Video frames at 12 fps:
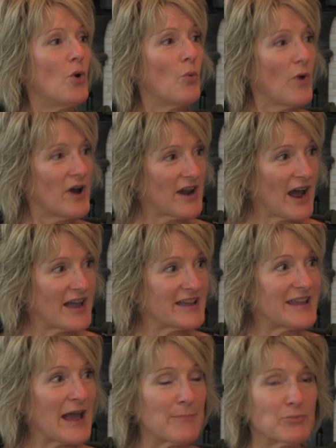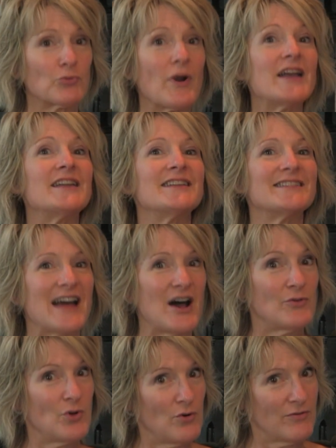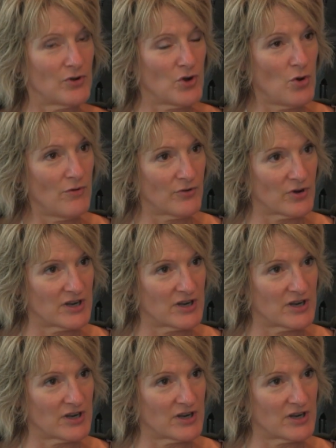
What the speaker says: what I kept writing down over and over